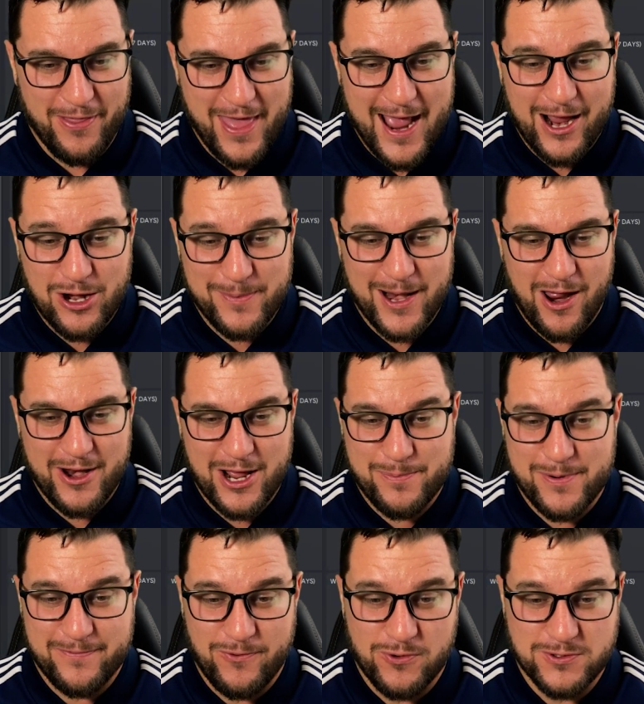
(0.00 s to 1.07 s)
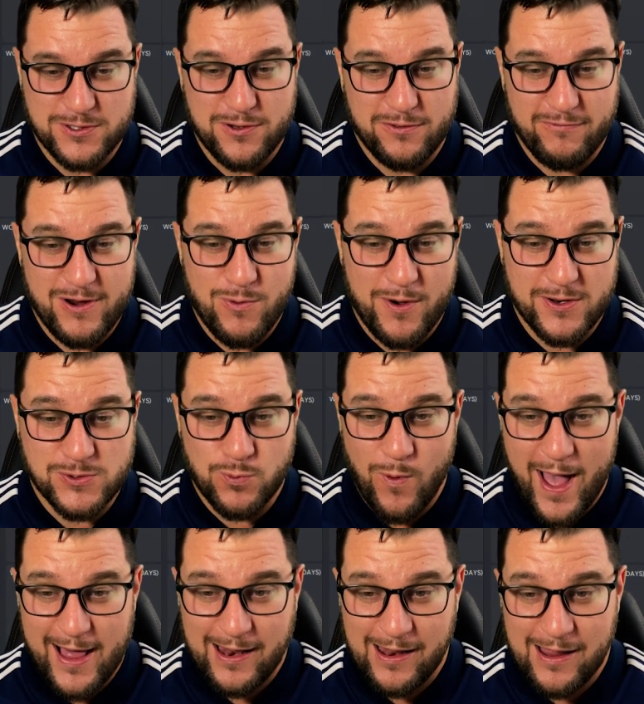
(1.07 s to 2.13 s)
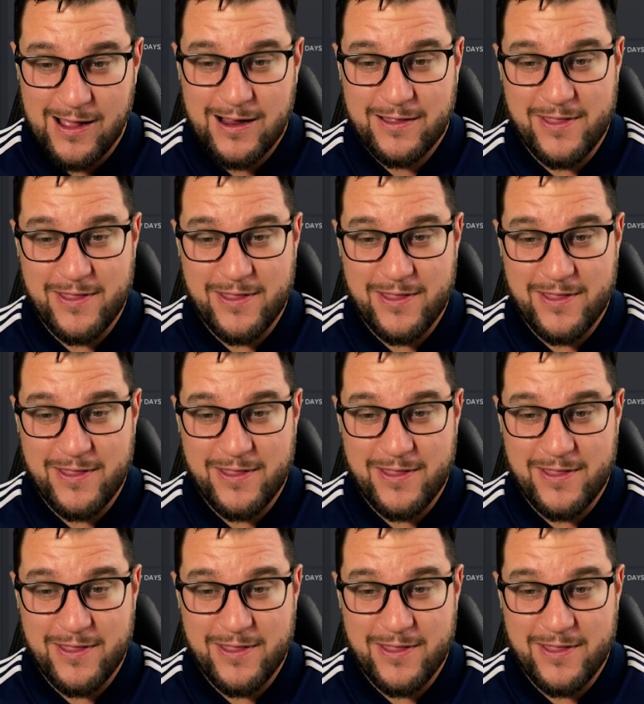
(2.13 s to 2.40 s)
They're going to be lining up in 4-2-3-1 as well.